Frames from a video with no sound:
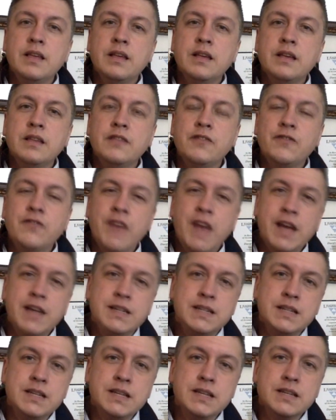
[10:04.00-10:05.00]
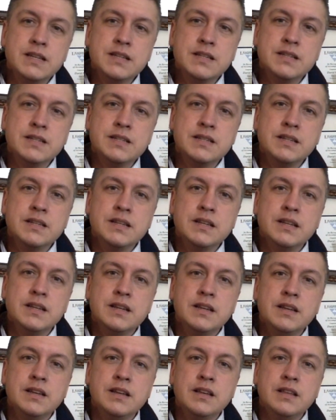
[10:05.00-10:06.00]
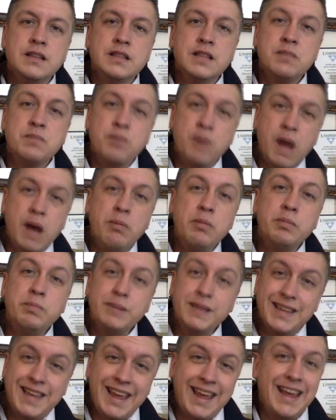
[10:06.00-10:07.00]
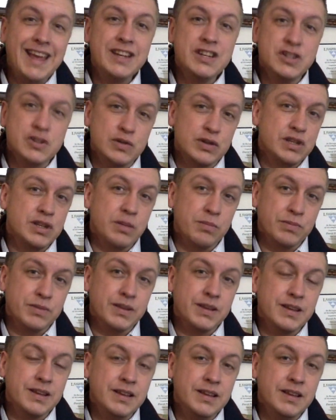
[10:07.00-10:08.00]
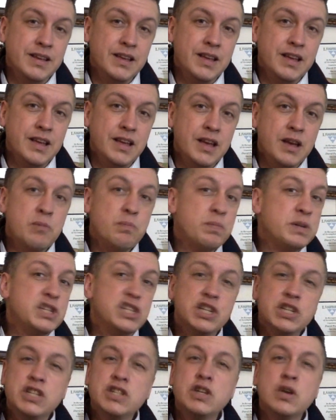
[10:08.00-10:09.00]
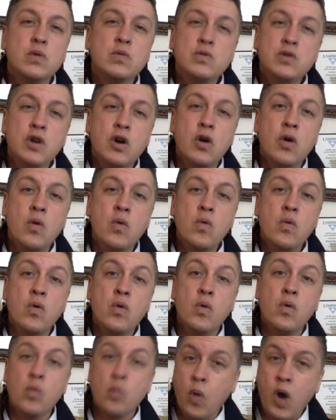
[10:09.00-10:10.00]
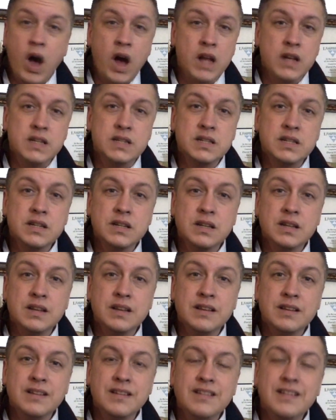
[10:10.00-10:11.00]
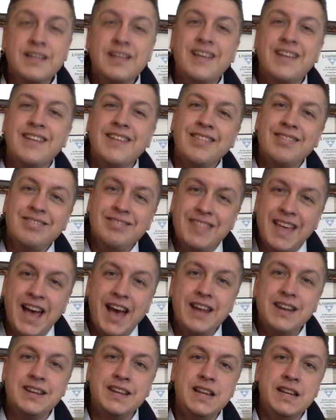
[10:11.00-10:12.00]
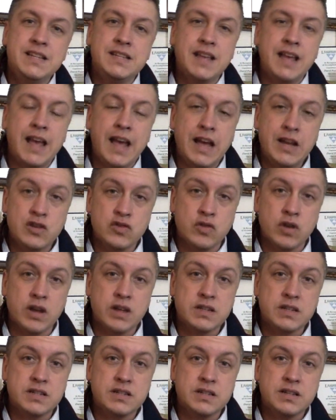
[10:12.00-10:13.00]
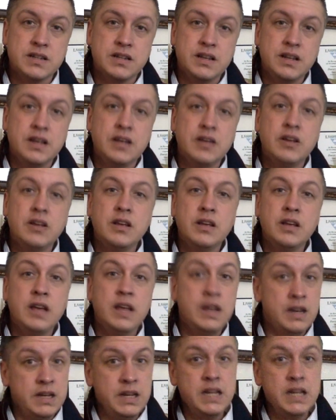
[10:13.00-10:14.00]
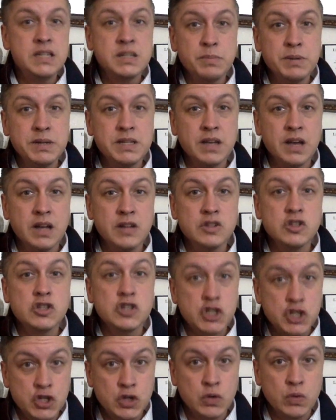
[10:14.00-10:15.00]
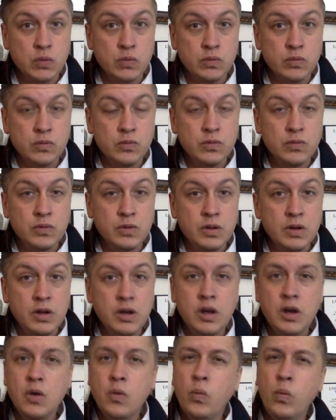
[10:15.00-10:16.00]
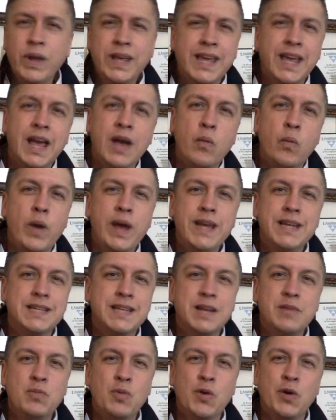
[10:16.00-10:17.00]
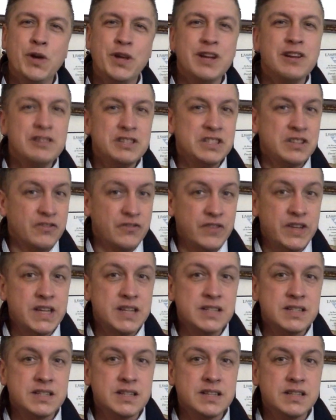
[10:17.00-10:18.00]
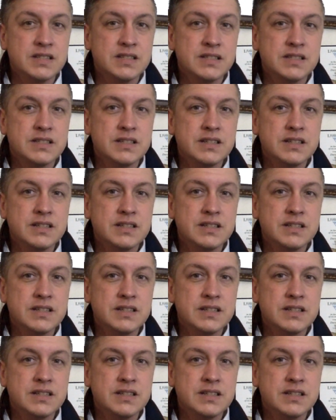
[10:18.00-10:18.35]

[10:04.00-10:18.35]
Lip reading: The fact is, they probably can do something, but just don't know what. That needs addressed, and it needs to be done soon. We can't wait 10 more years to fix this,